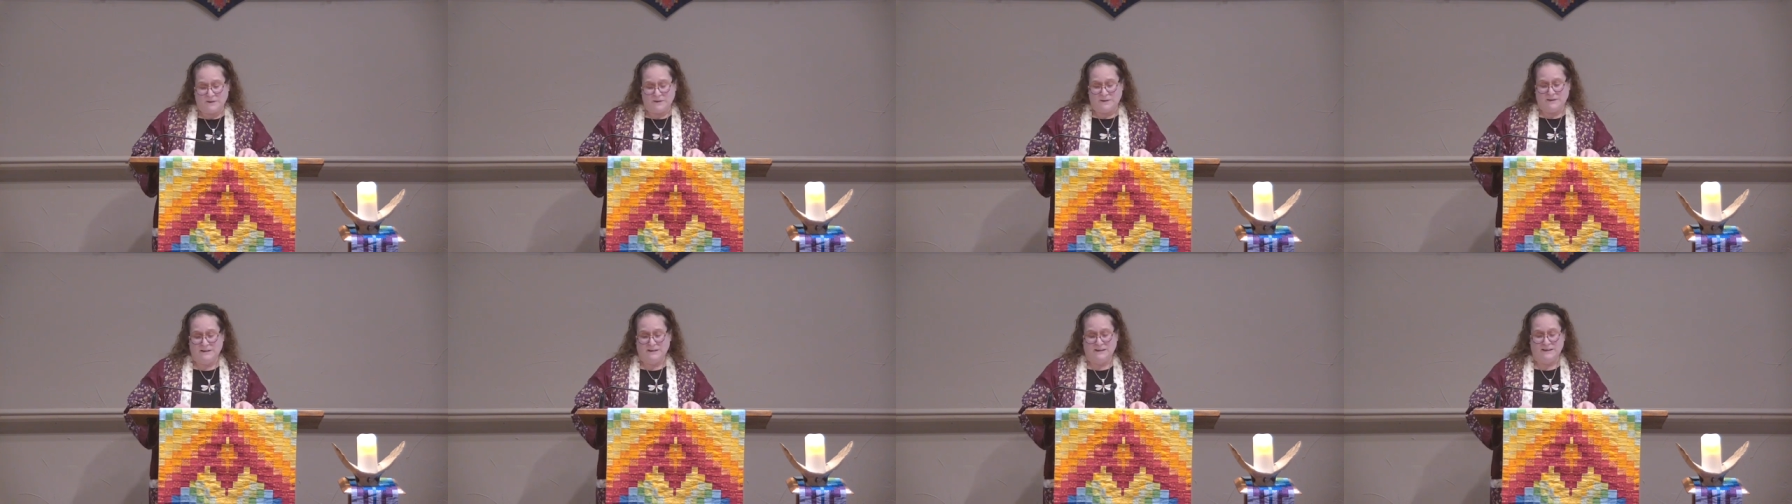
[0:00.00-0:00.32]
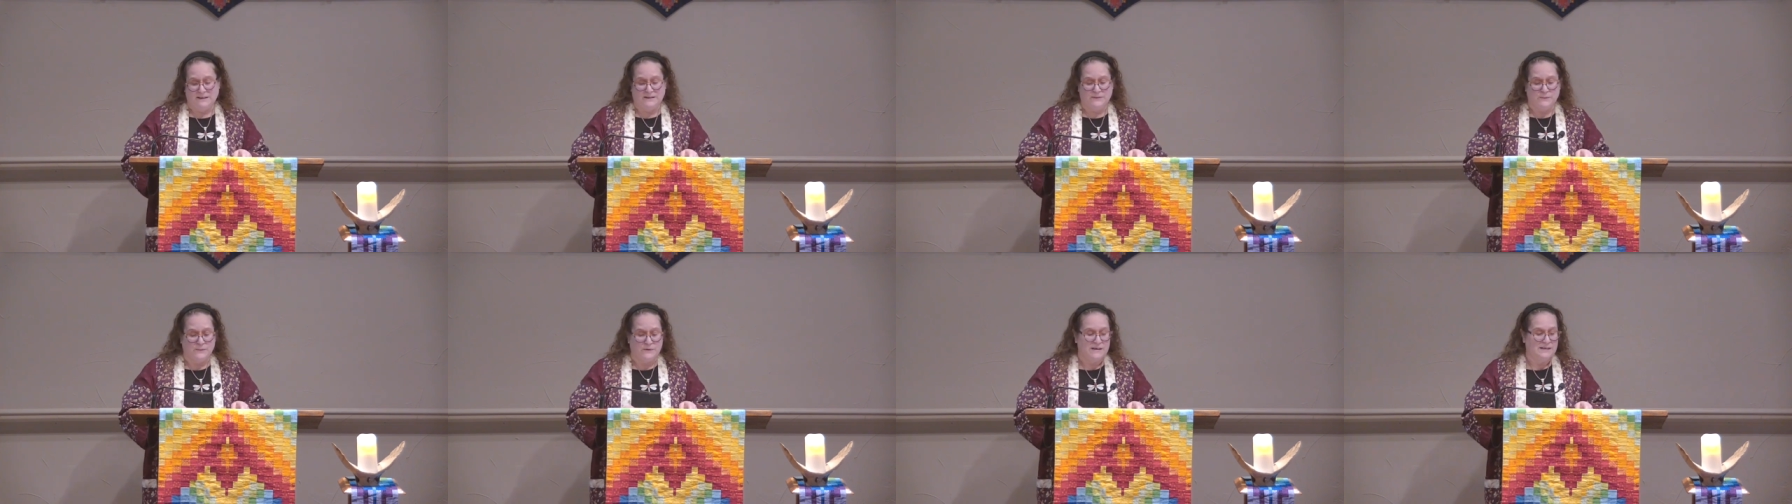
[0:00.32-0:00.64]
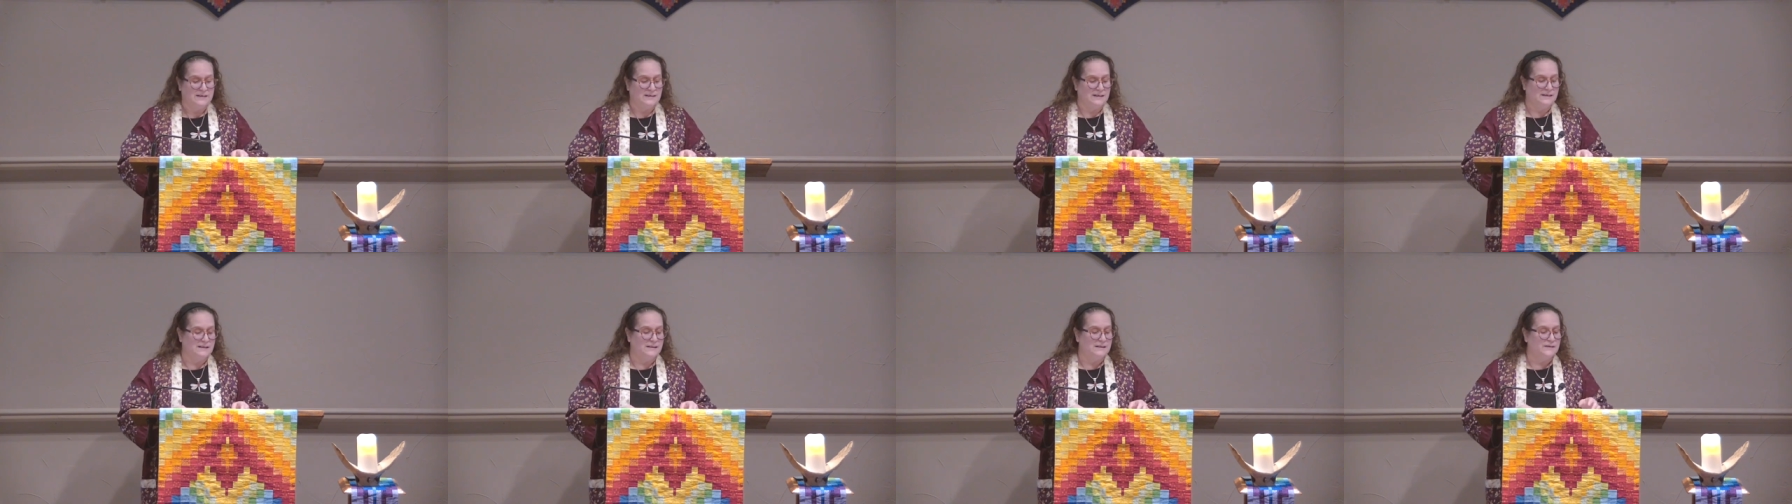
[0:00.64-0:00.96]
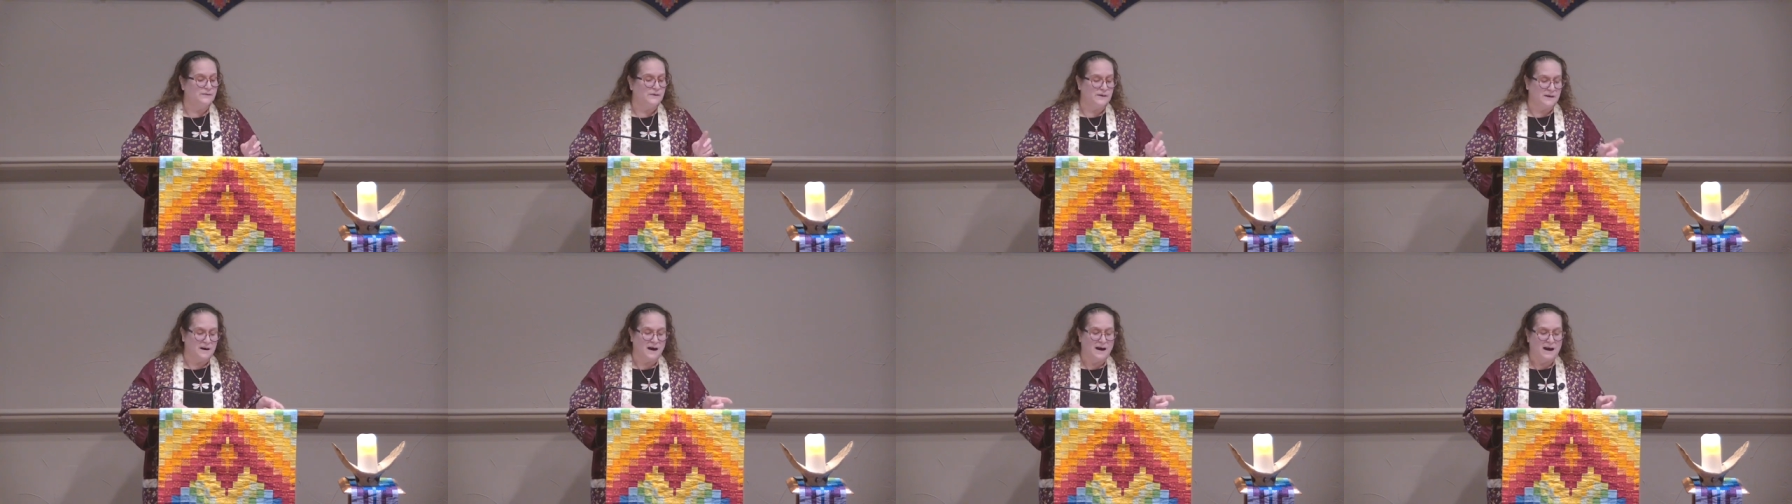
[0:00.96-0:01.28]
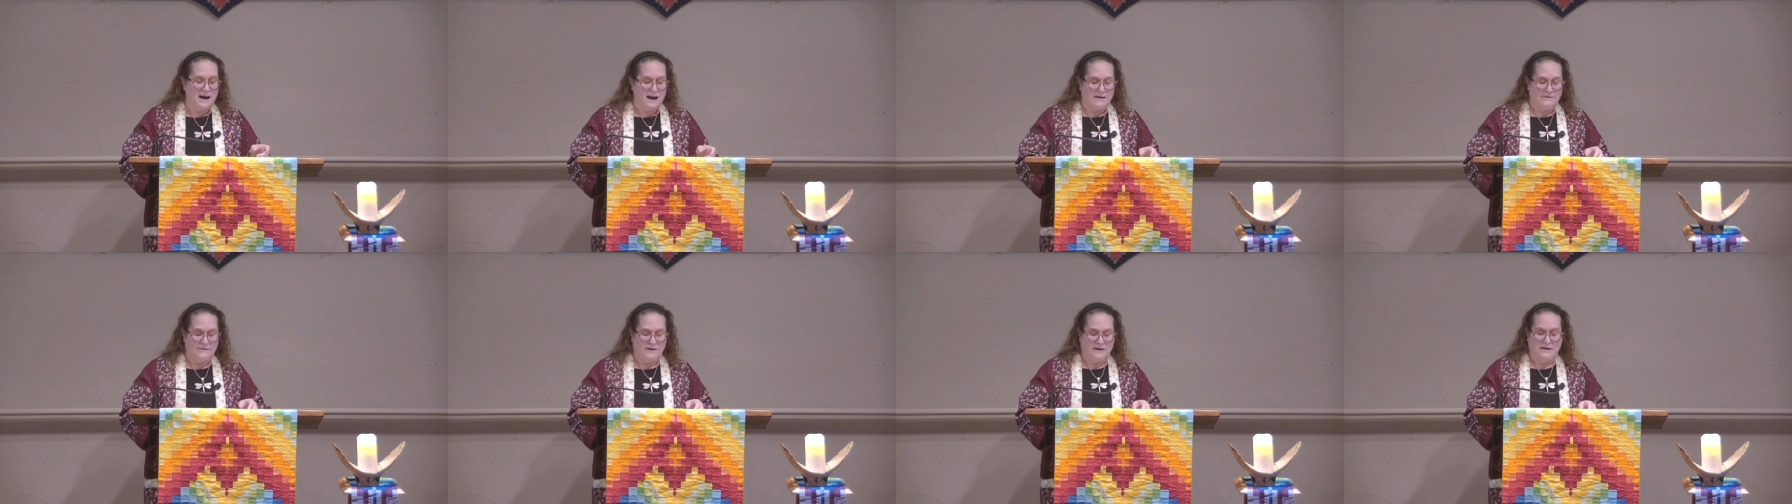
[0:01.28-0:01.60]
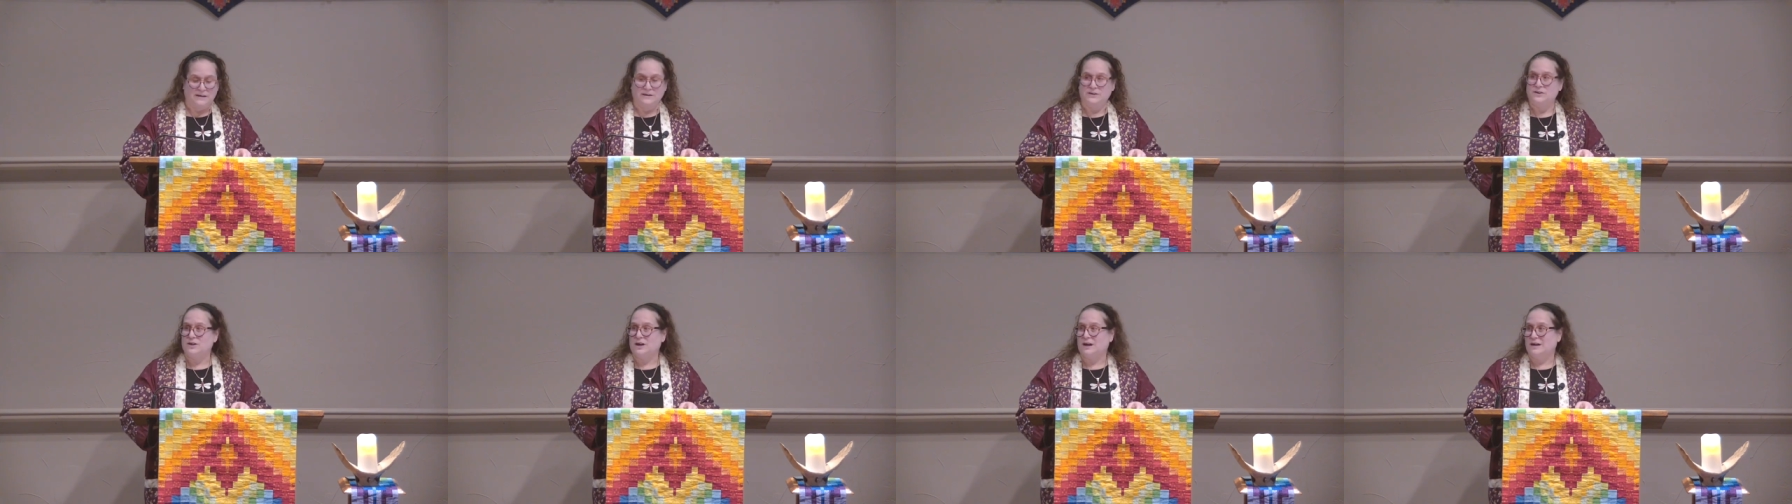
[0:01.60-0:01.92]
person's reasons for not
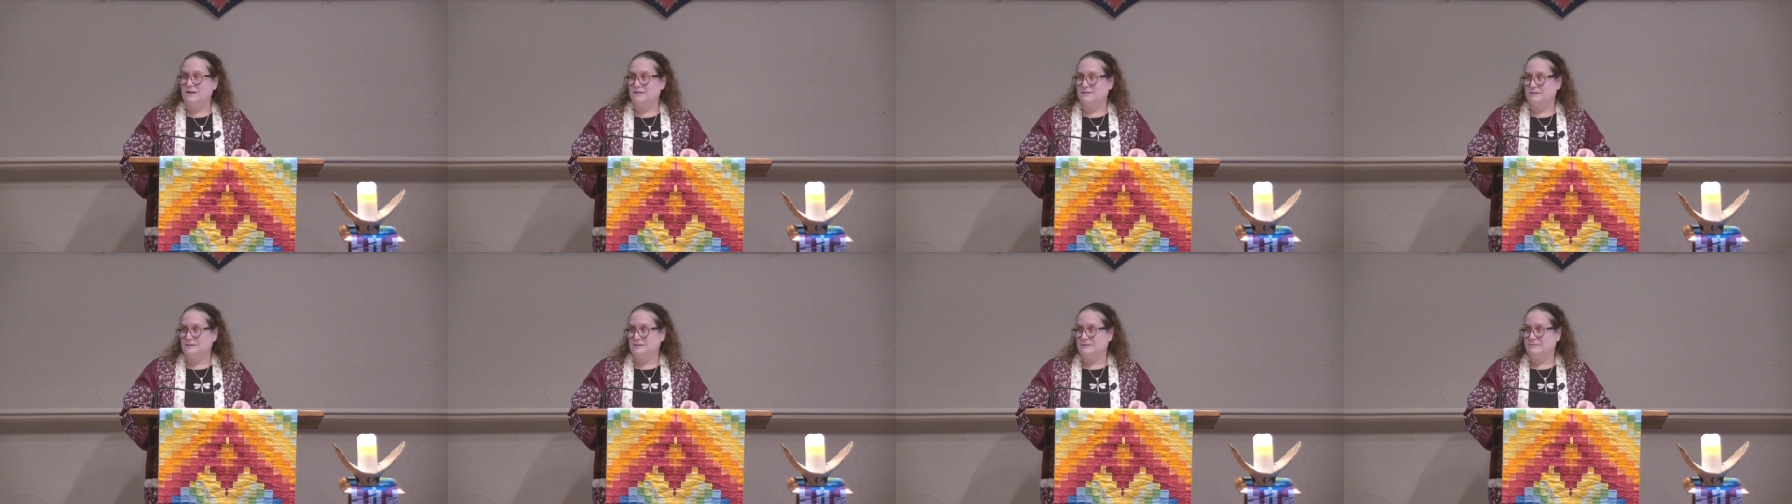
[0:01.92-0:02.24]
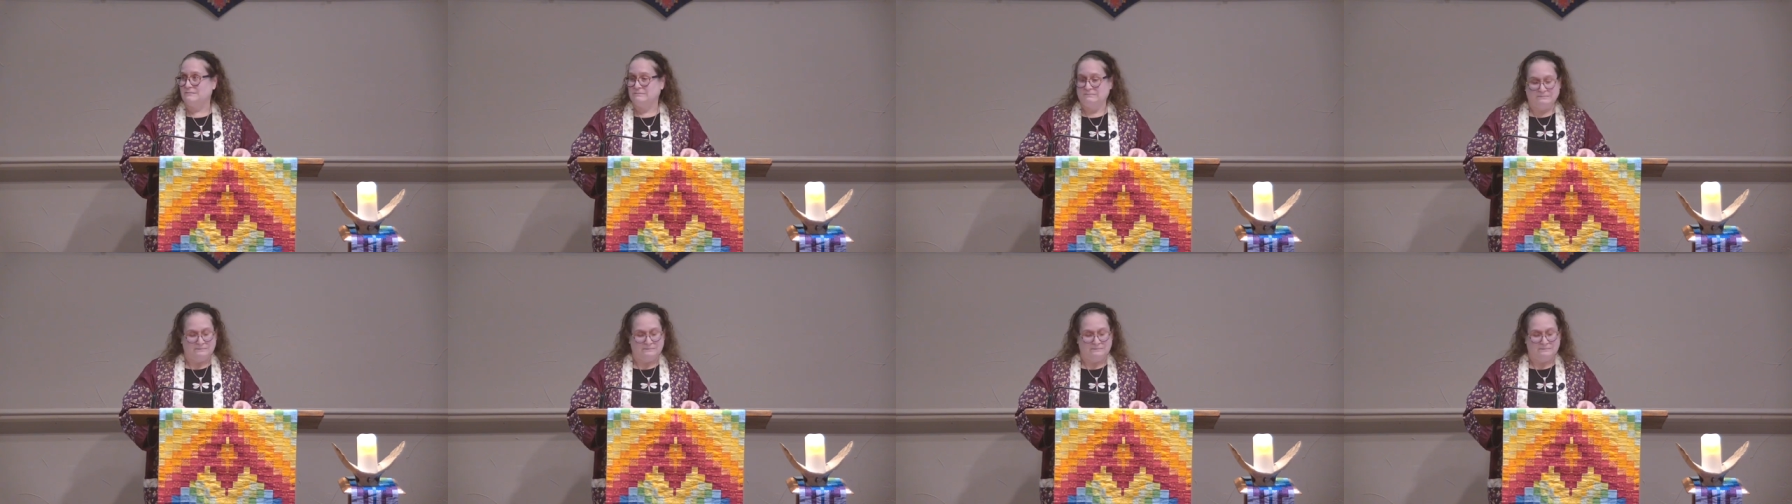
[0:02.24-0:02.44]
having a child.